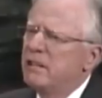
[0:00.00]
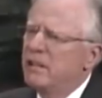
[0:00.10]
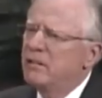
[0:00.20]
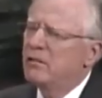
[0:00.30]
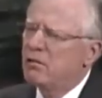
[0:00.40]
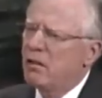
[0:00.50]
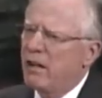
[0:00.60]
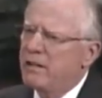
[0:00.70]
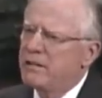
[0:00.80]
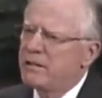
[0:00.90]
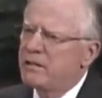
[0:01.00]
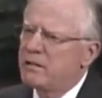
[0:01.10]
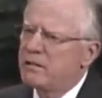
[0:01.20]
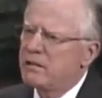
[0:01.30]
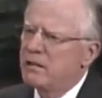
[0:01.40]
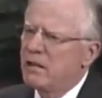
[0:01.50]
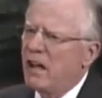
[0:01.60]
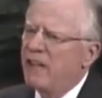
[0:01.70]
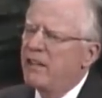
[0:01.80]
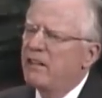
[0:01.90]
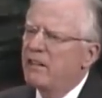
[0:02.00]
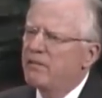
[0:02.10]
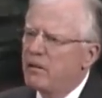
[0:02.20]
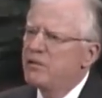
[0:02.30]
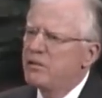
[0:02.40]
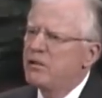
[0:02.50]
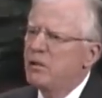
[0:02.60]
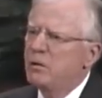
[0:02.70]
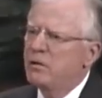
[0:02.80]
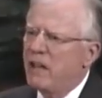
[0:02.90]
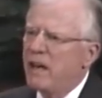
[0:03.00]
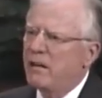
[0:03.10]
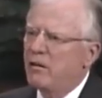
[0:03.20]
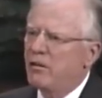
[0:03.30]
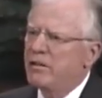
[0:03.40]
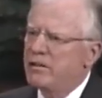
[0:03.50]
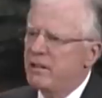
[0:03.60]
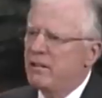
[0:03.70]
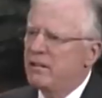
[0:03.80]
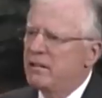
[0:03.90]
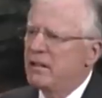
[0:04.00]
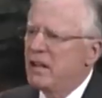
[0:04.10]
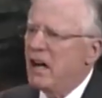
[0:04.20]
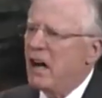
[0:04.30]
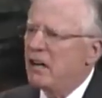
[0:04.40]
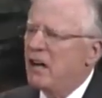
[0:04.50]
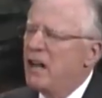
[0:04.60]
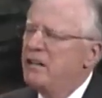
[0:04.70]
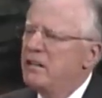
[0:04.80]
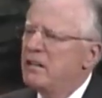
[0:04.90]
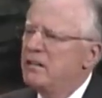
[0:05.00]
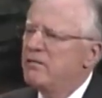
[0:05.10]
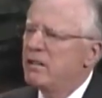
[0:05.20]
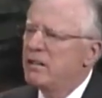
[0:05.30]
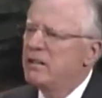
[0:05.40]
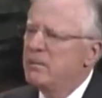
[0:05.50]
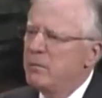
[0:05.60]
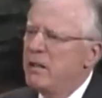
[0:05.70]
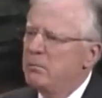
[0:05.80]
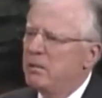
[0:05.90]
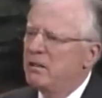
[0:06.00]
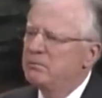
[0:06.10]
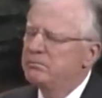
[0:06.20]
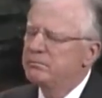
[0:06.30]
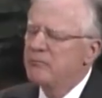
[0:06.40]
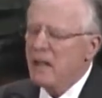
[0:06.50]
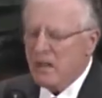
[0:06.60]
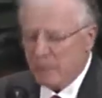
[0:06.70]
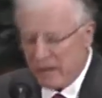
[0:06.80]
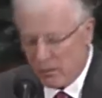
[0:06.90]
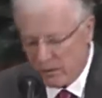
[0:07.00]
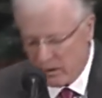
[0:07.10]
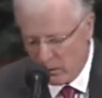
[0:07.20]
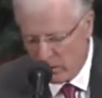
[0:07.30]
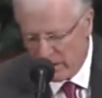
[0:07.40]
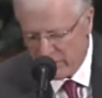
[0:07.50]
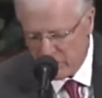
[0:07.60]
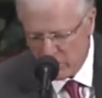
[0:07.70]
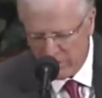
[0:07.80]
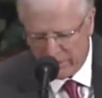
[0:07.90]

in Christ. I think the first two categories here are unconverted people. But now we go on to a